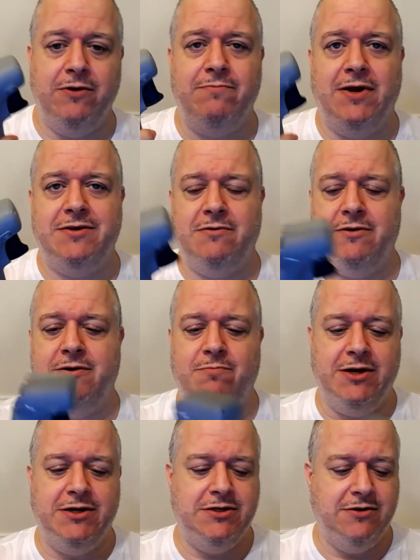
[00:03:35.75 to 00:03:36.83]
That's the only two
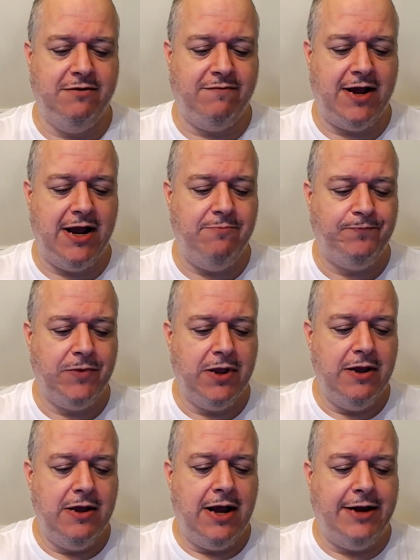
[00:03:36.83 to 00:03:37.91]
places you can fly it.
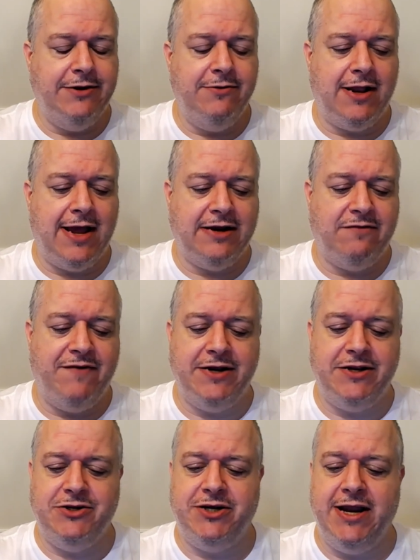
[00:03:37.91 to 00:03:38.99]
I do not like the fact
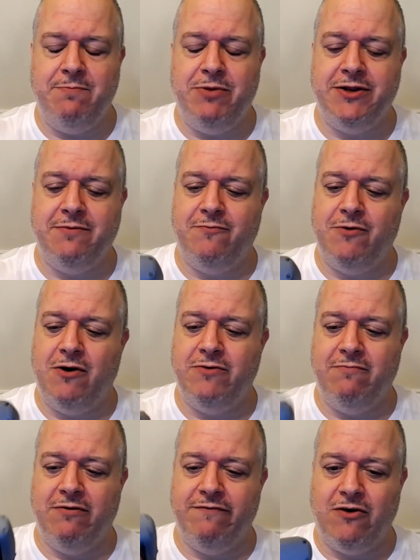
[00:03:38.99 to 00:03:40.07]
that you can't put the drone in
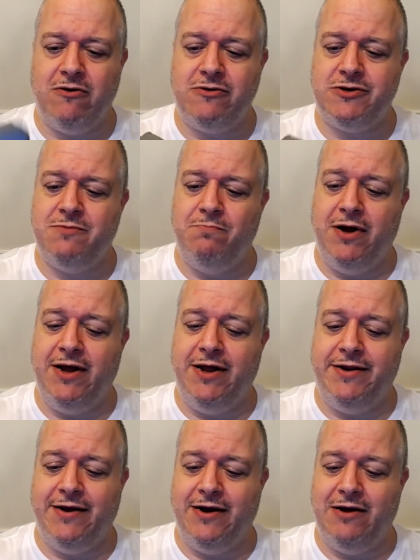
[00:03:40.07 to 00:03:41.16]
reverse, but
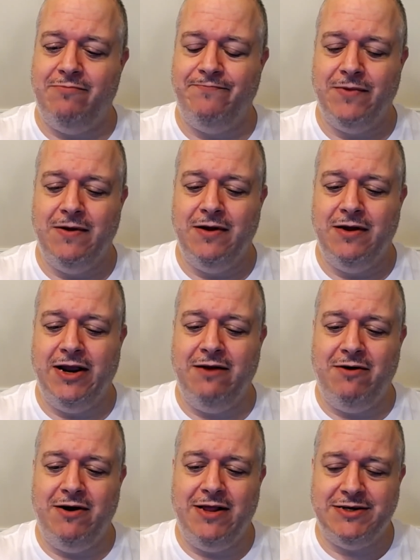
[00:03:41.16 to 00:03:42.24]

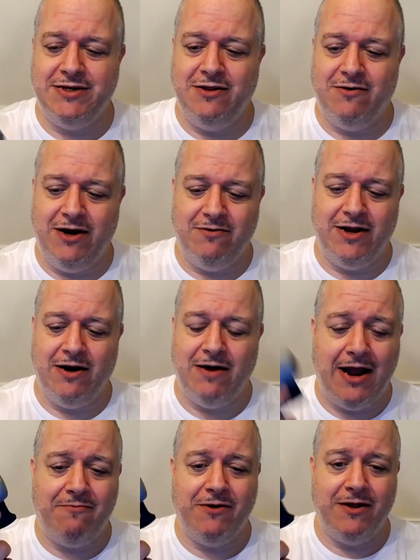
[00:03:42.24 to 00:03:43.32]
anyway, that's neither here nor there.
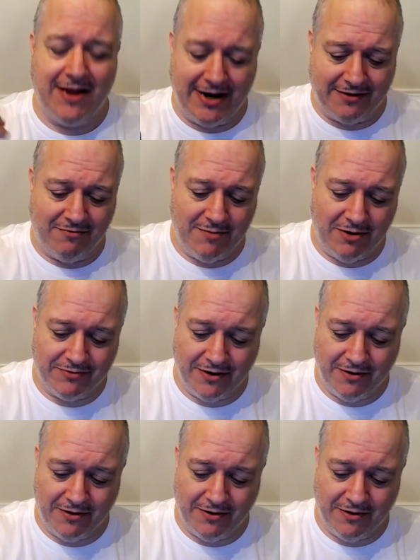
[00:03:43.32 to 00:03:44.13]
I really like the remote, though.